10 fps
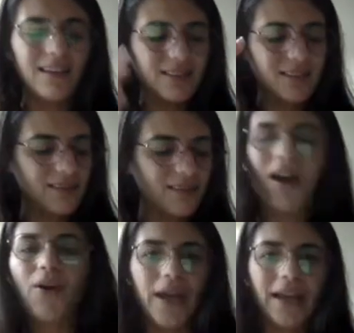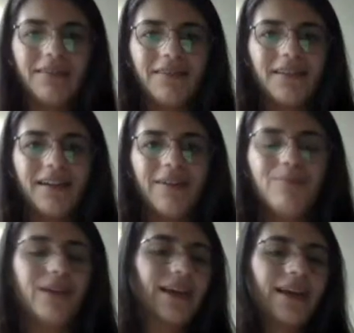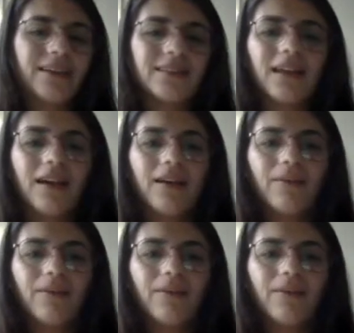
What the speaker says: is going because,